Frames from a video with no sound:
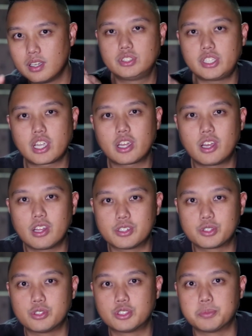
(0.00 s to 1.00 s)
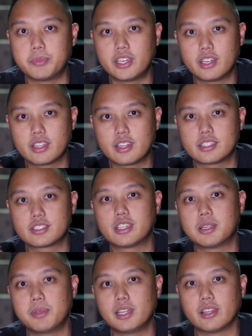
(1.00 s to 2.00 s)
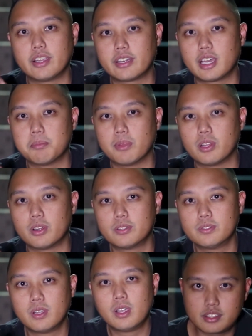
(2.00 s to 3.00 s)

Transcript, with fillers: Check out all our social media that's going to be linked down below.